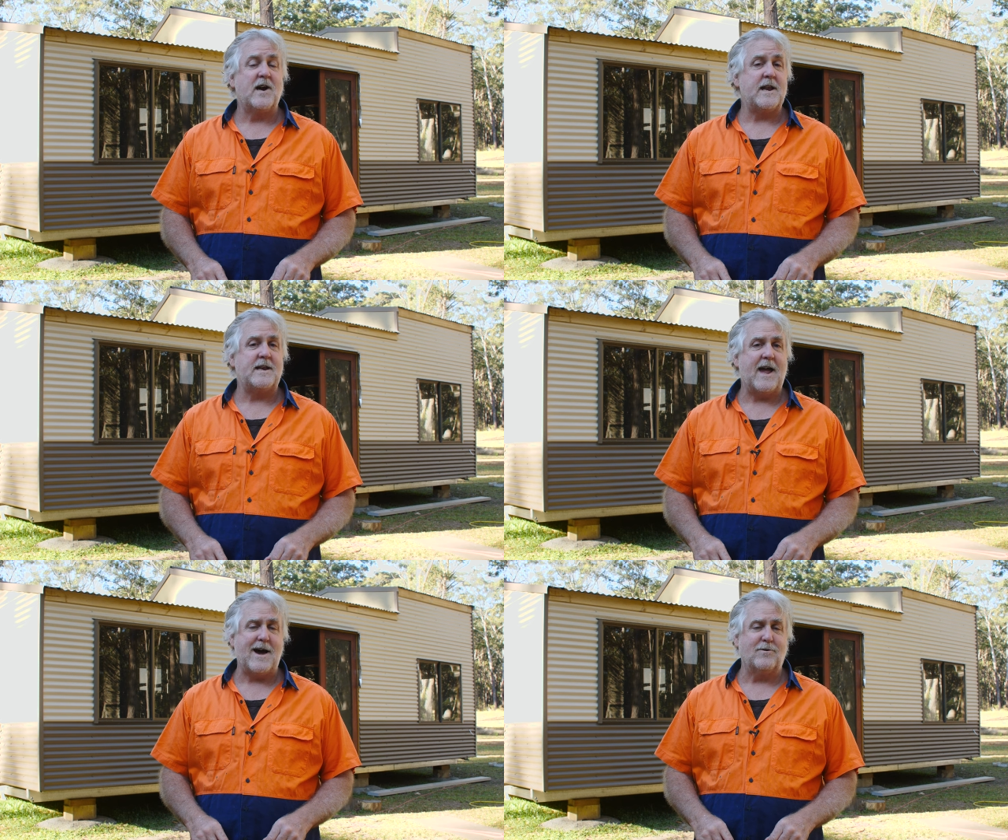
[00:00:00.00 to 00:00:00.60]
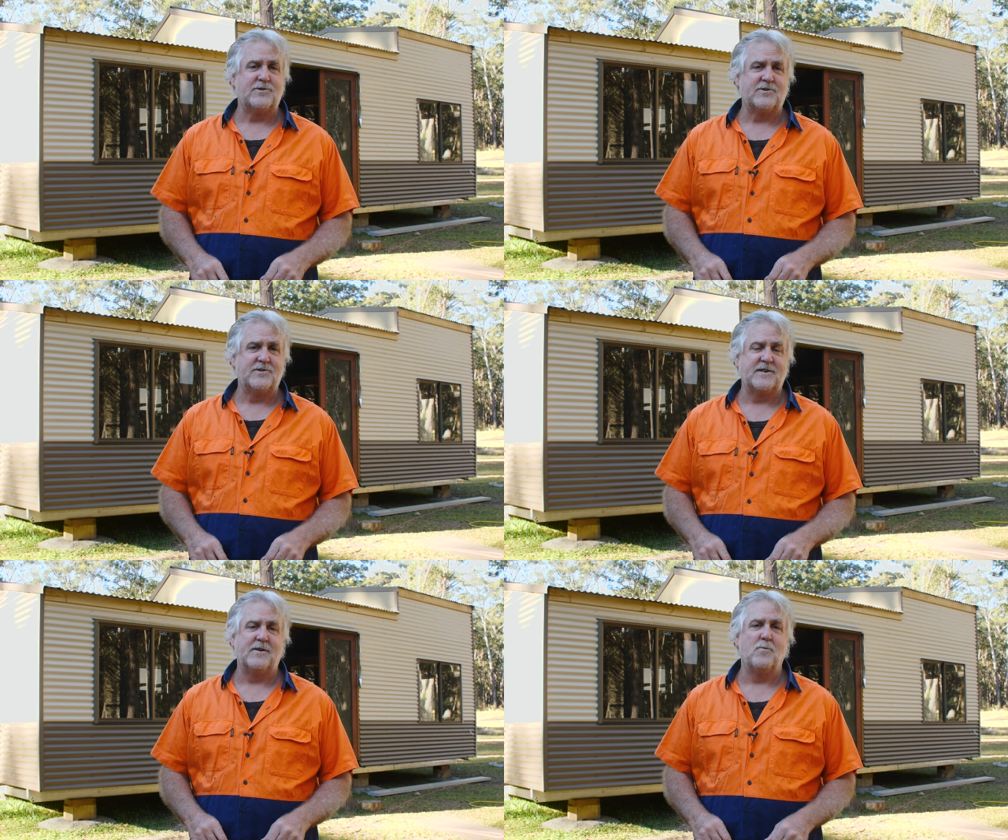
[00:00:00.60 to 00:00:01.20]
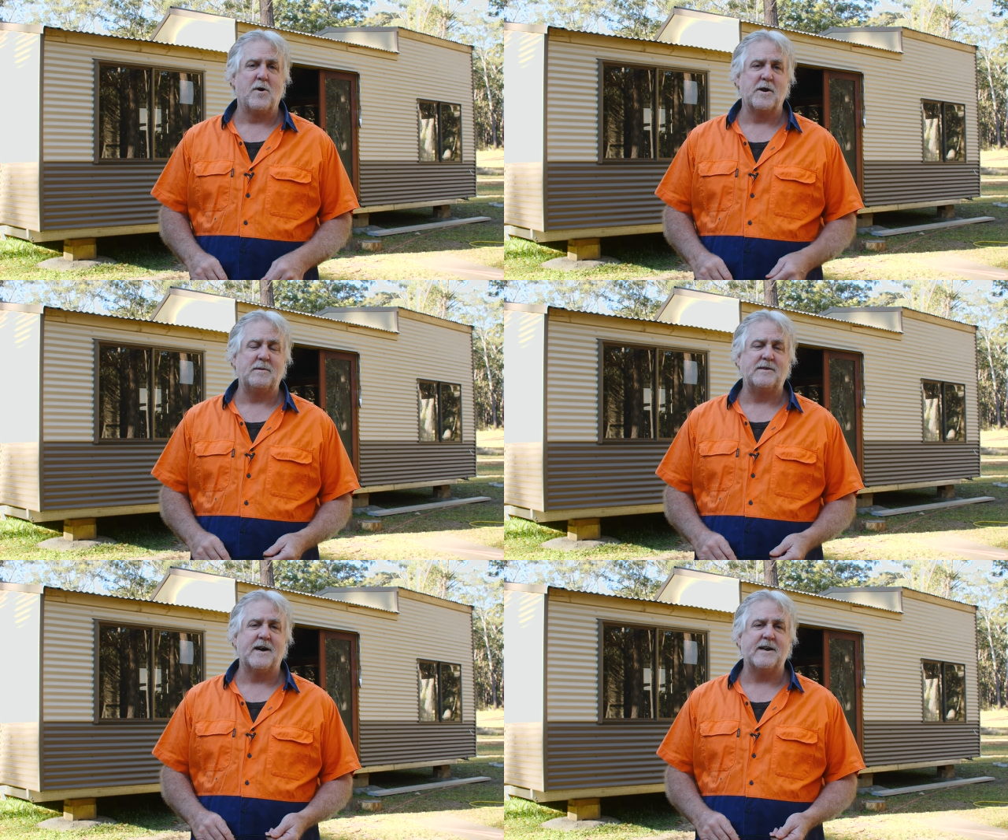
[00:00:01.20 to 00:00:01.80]
tiny housers and
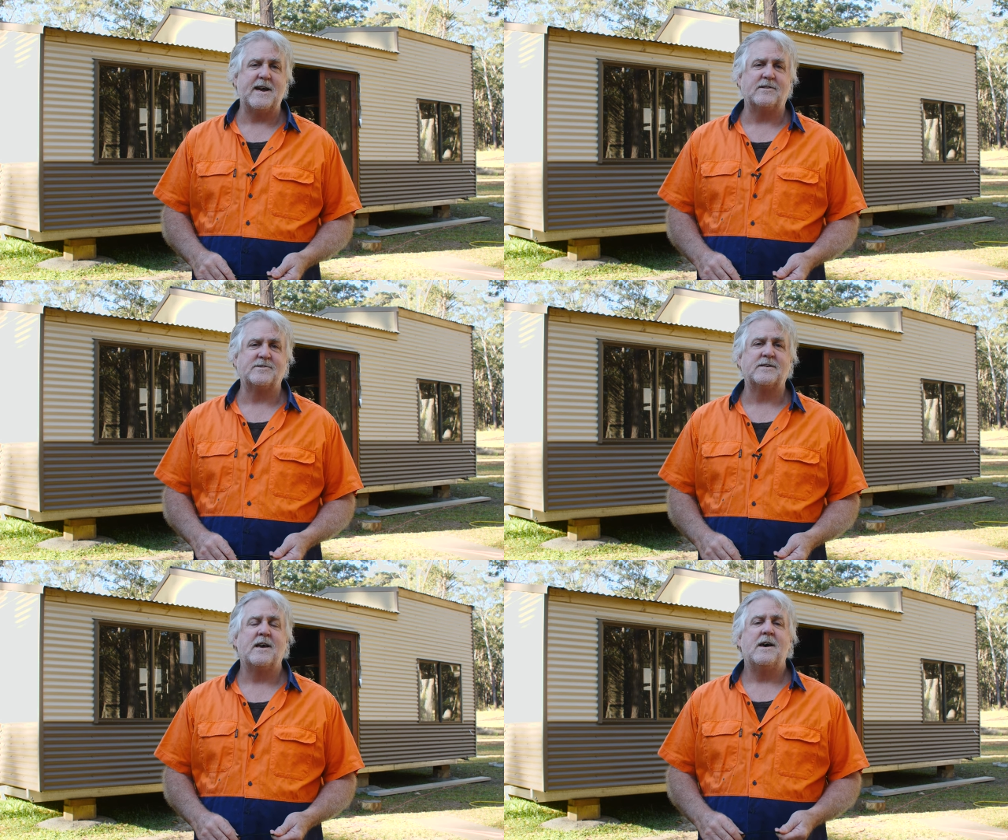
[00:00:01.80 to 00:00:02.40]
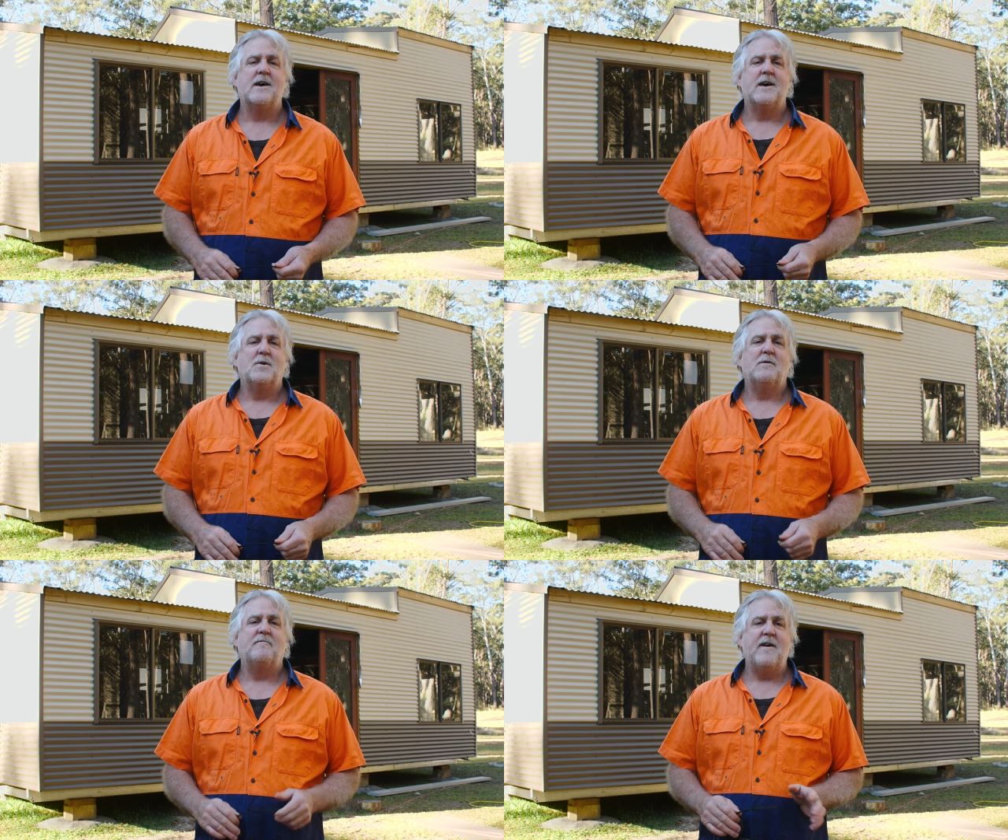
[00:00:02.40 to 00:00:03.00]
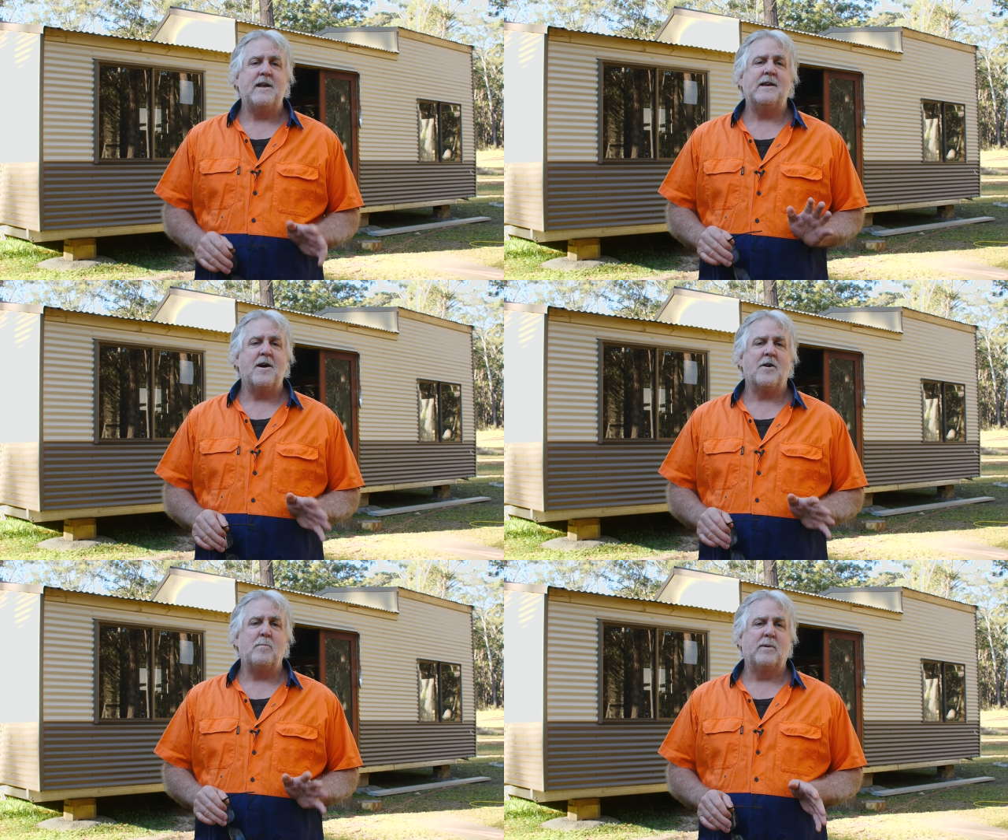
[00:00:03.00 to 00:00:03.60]
wannabe tiny housers. We finally
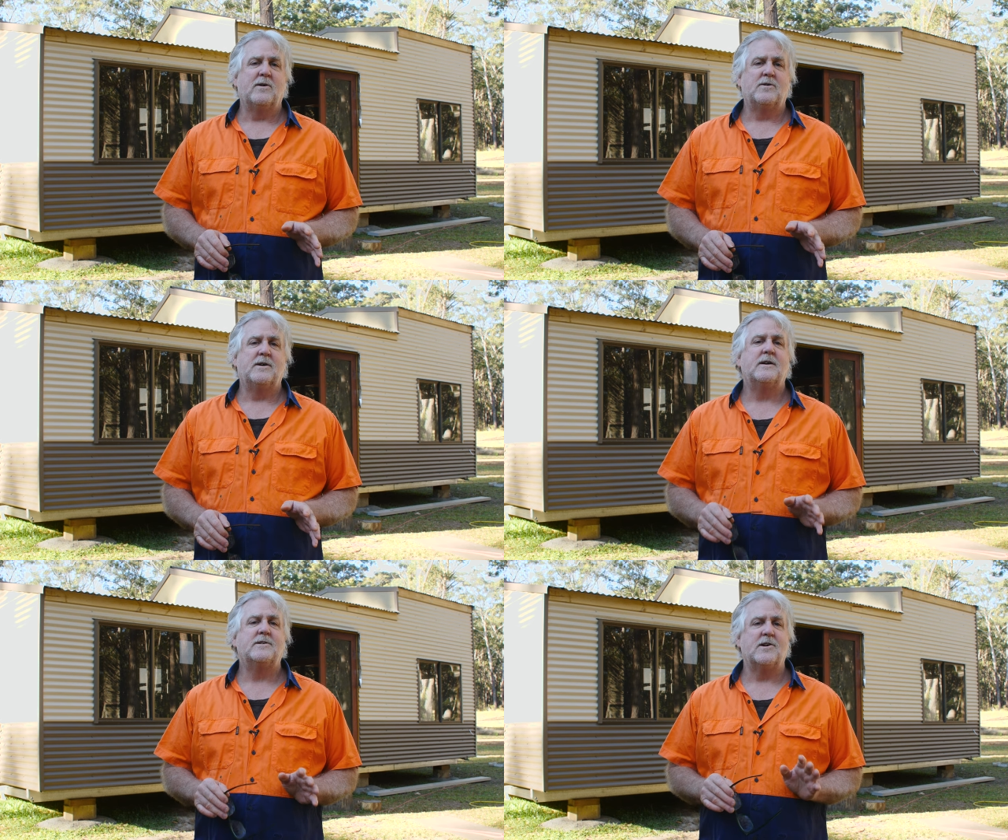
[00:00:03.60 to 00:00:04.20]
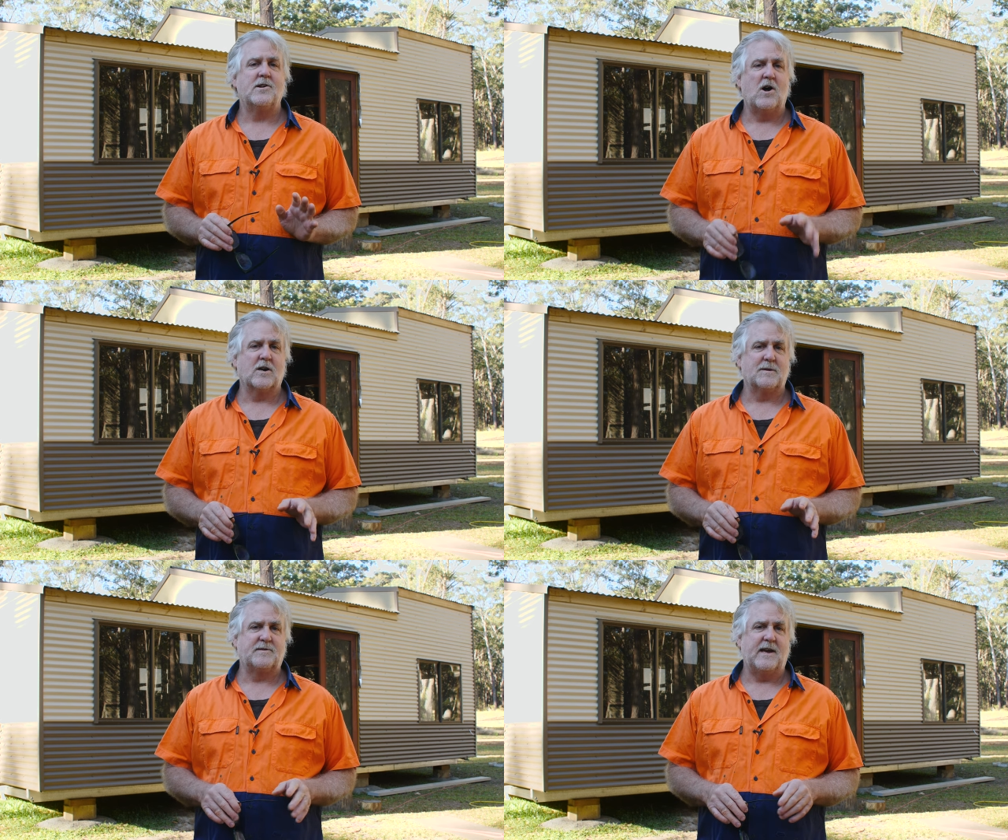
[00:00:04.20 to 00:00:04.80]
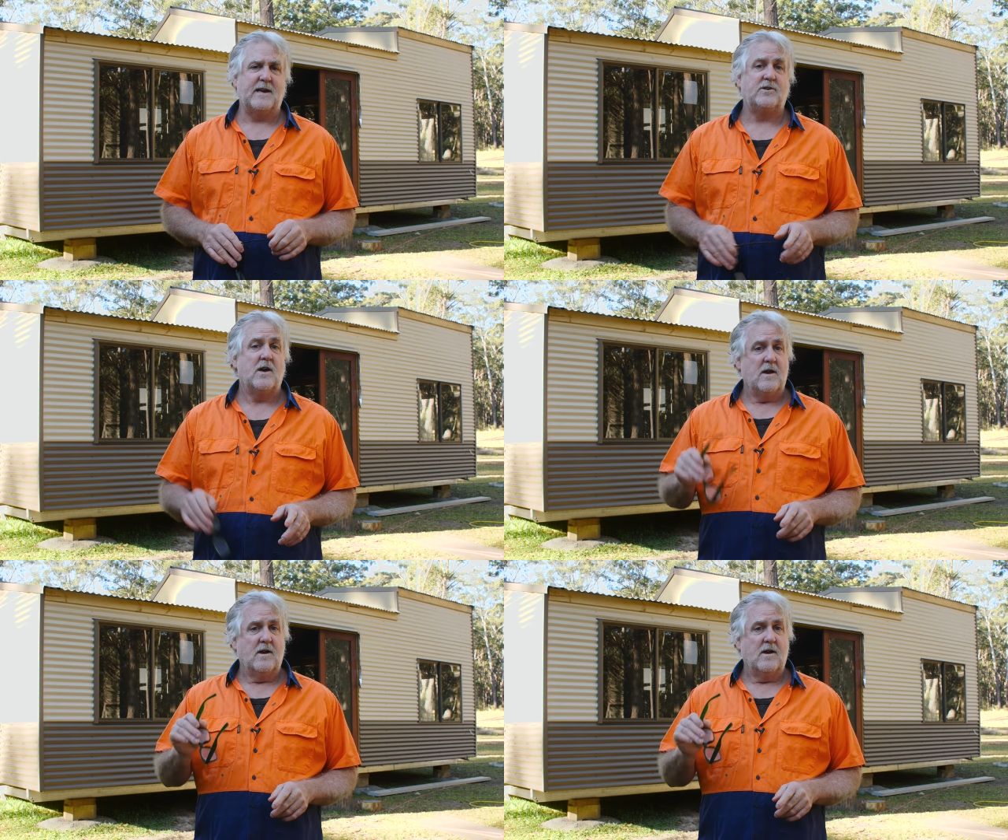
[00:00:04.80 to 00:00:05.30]
got our build to lockup stage.